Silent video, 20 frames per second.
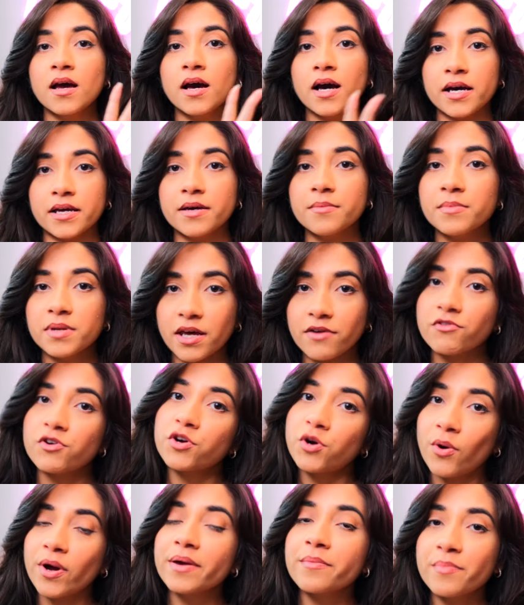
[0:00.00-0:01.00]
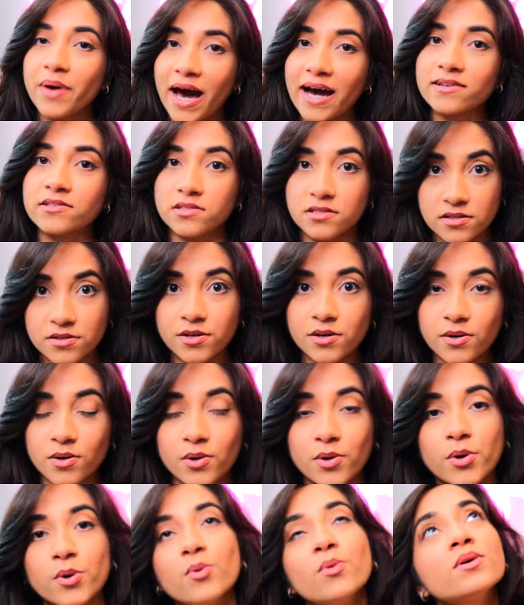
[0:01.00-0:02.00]
I am never going back to the
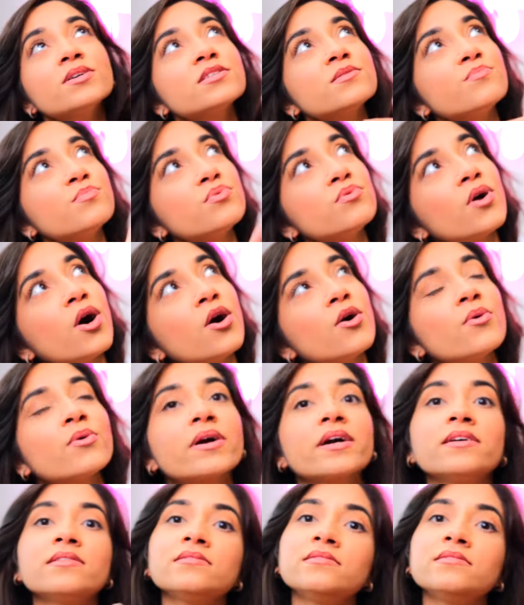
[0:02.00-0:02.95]
girl who was broke,